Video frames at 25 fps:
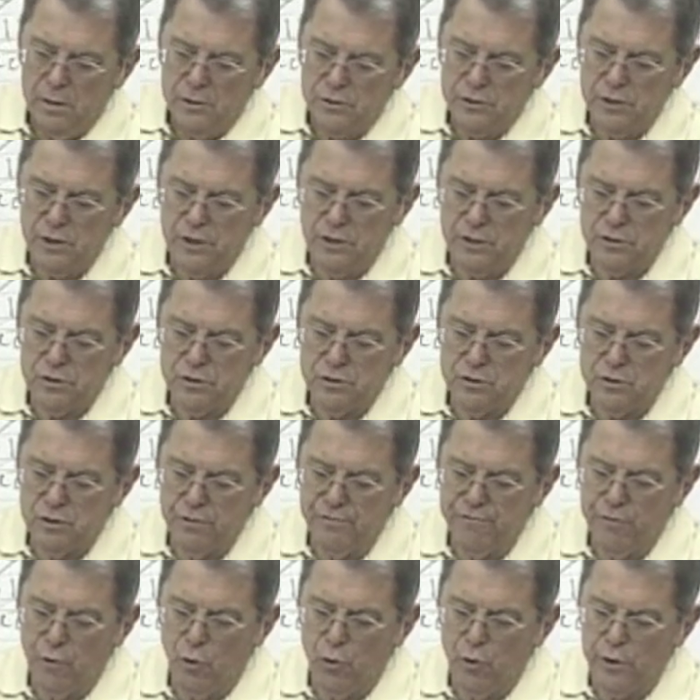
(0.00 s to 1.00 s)
since
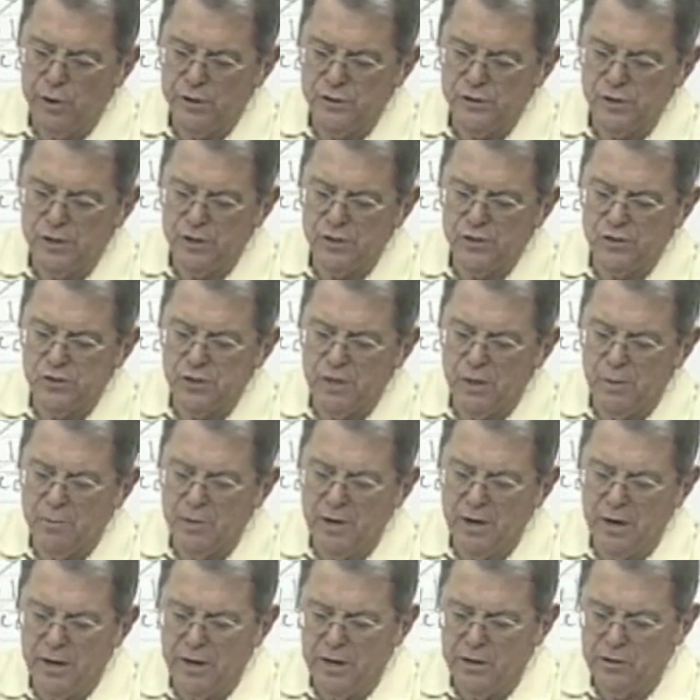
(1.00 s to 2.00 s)
the 40s
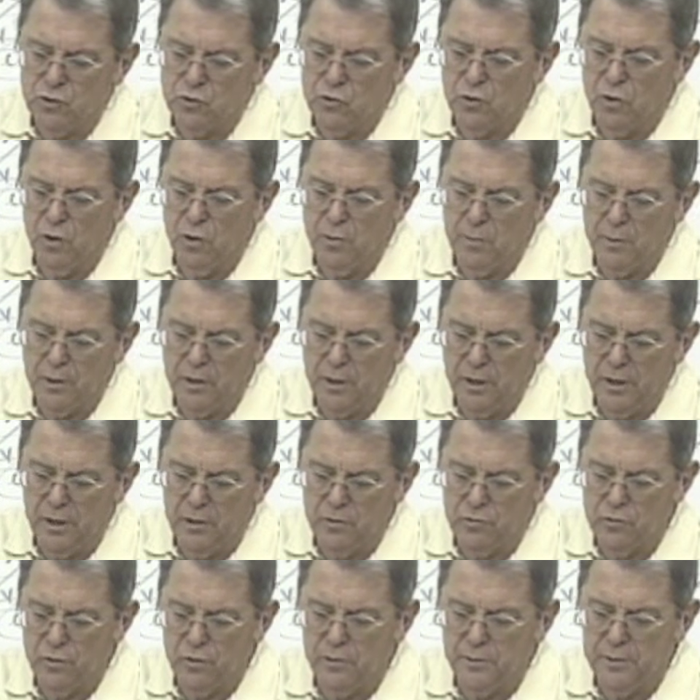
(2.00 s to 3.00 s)
except Harry Truman.
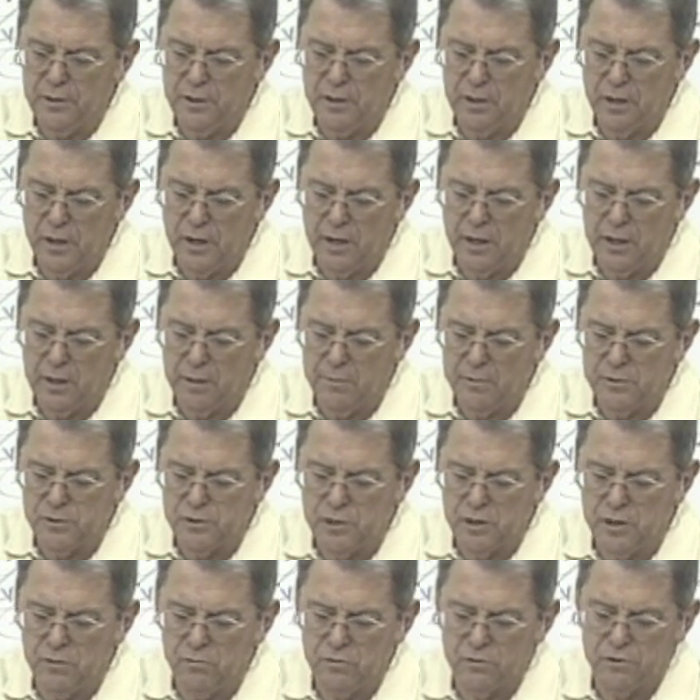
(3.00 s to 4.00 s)
Harry Truman didn't like him. He
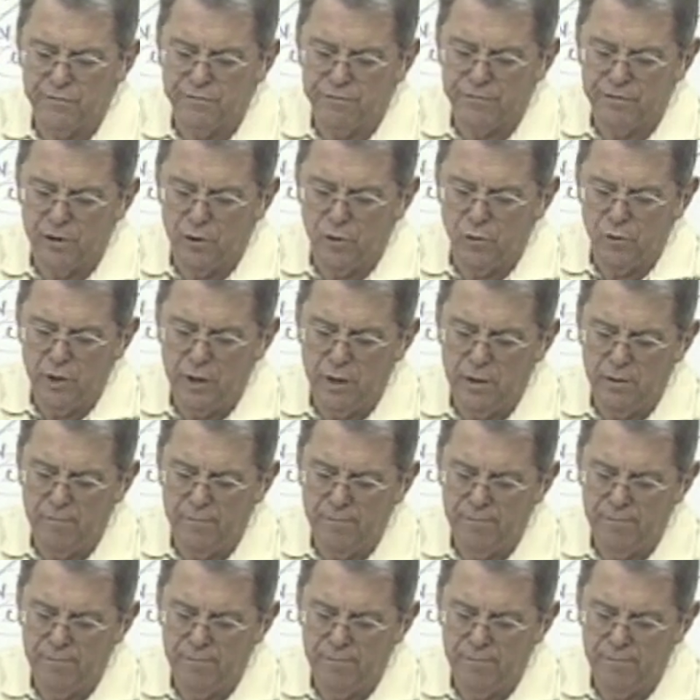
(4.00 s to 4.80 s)
said he was a phony.